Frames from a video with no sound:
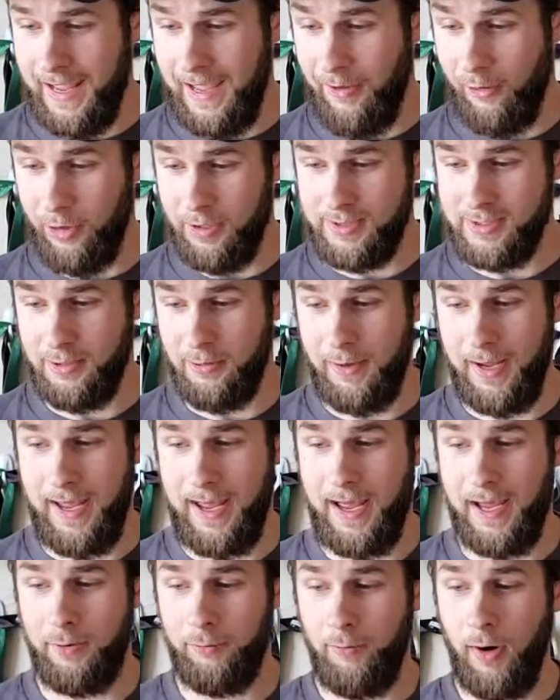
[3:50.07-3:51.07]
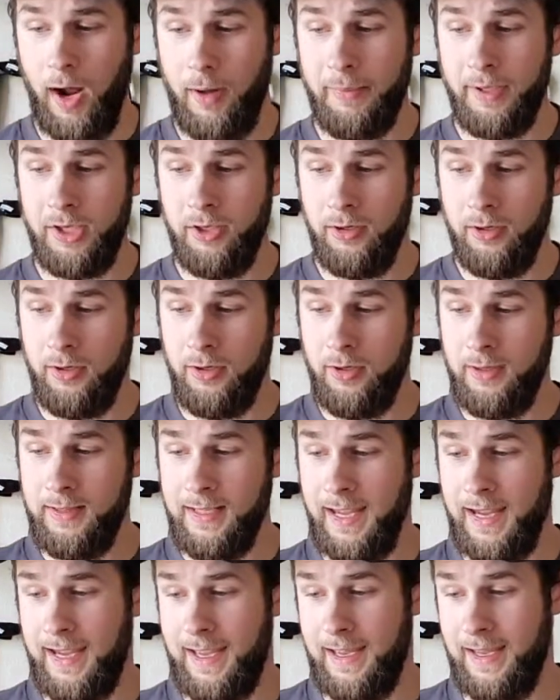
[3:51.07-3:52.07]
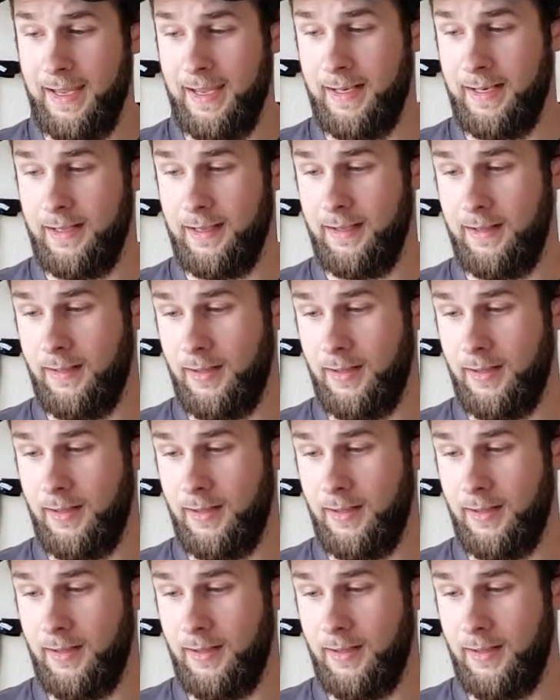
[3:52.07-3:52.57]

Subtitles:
also had Robin Hood, they had